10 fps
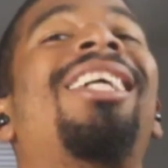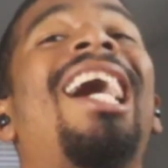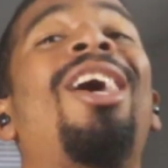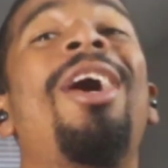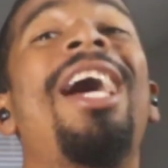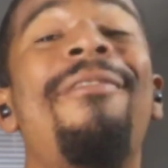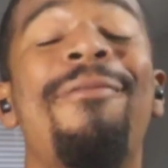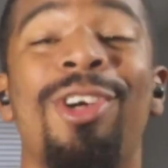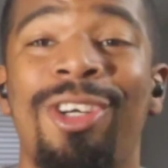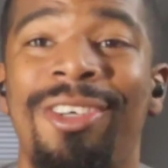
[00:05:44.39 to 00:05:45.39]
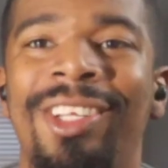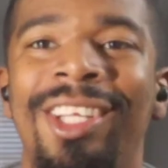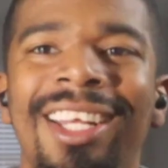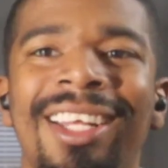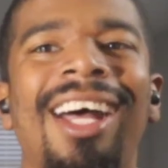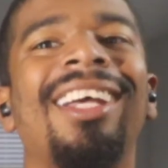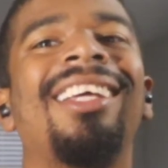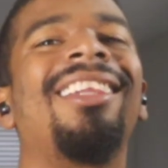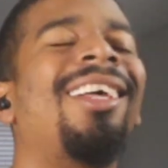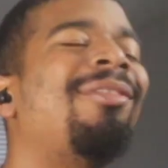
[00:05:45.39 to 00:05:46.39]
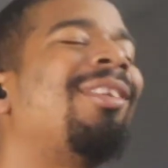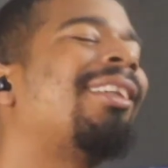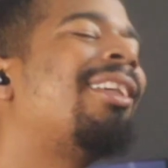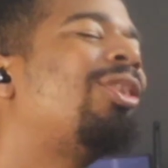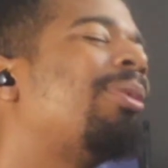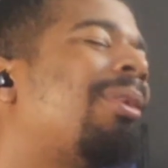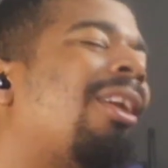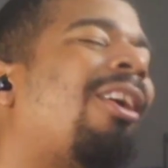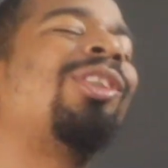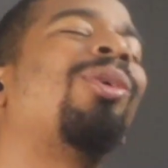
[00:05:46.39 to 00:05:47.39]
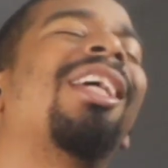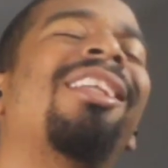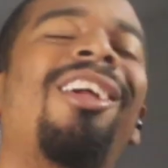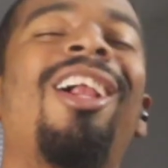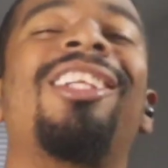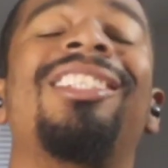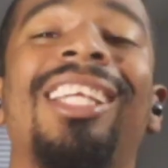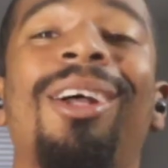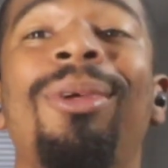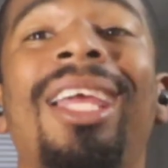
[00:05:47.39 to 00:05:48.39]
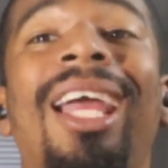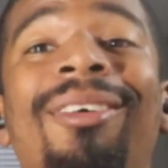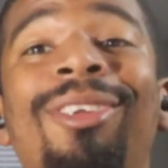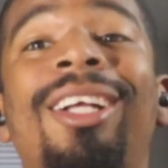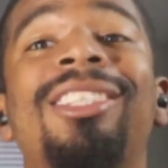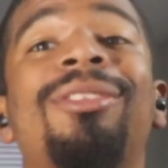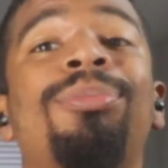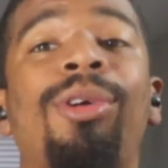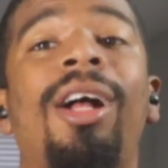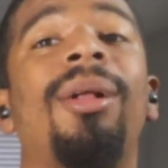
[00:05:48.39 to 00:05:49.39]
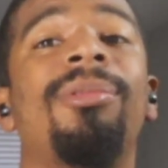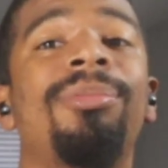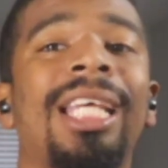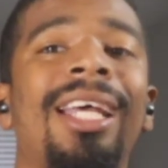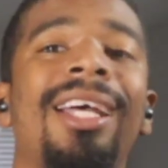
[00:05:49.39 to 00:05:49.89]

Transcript: However, I can love the country, but also acknowledge that we have lots of problems